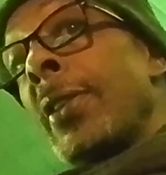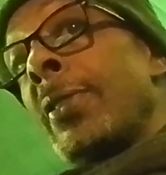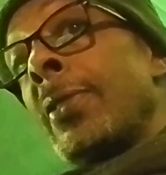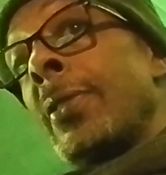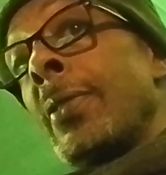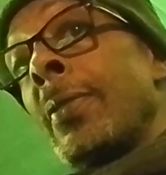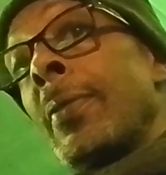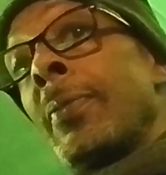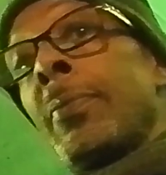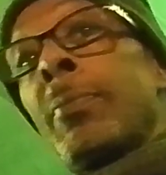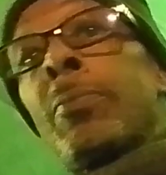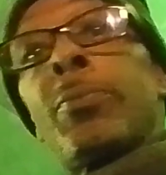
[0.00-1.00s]
than
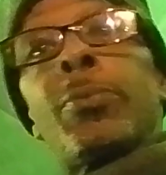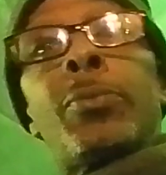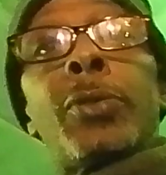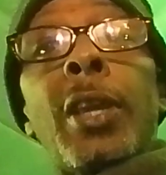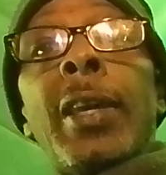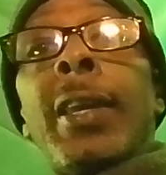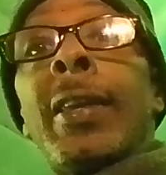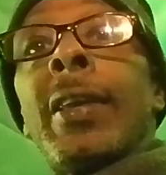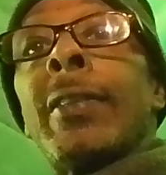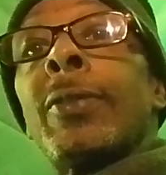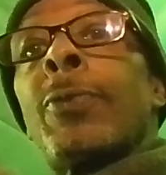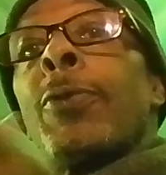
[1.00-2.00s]

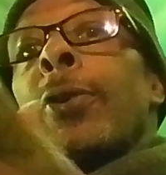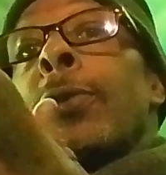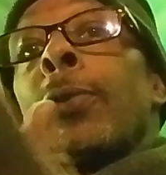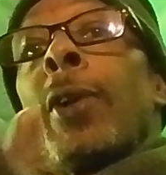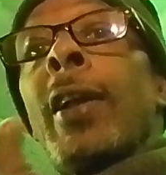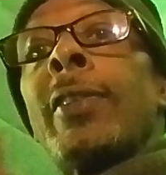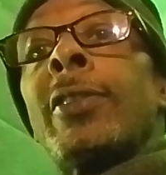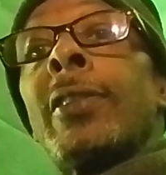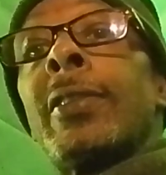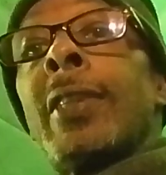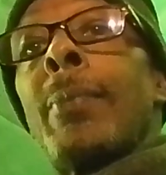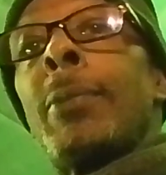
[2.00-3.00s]
taking it for
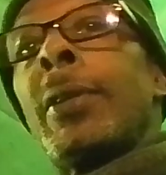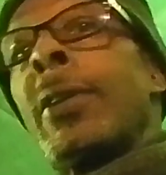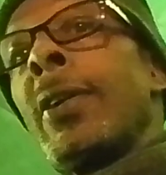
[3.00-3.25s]
granted that